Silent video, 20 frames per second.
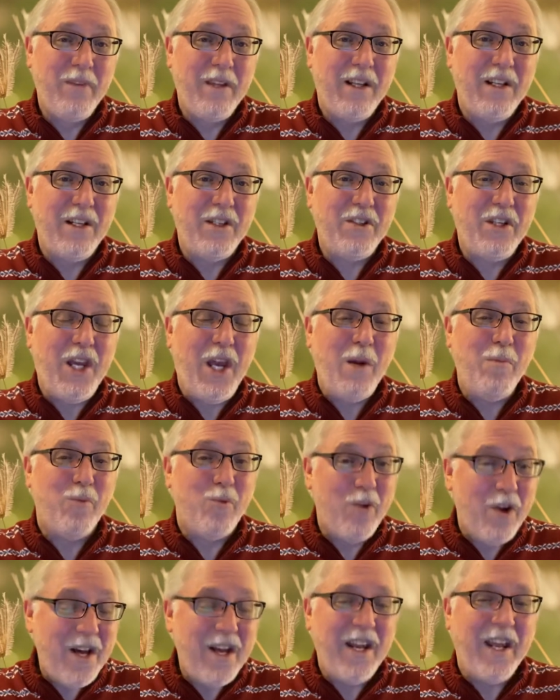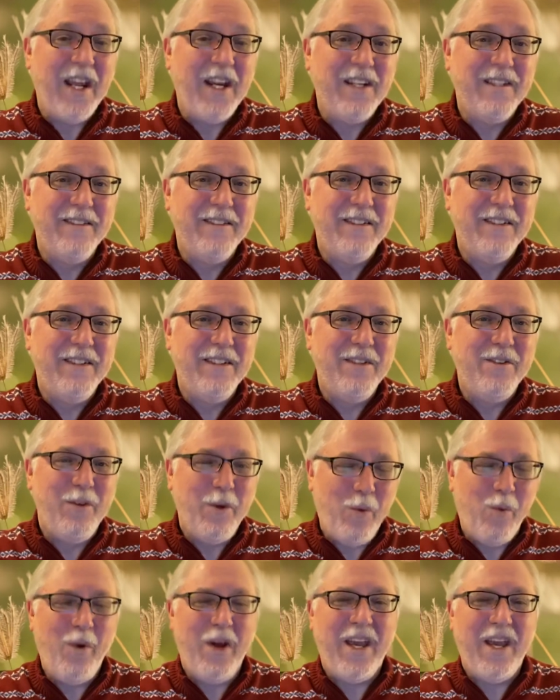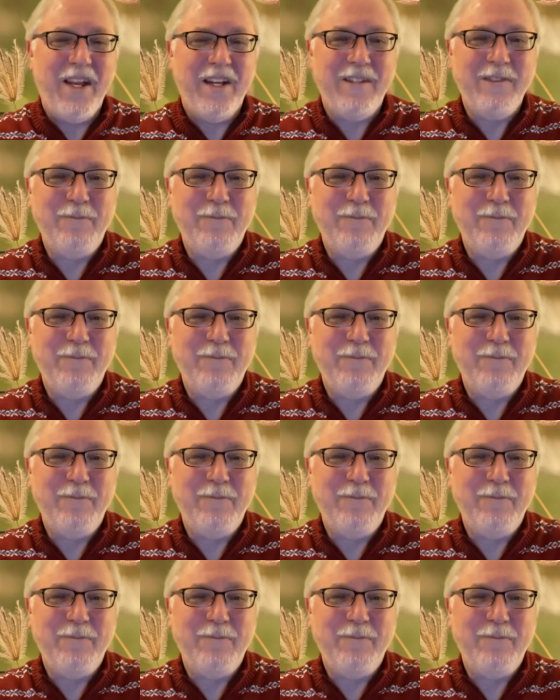Let's keep running to win.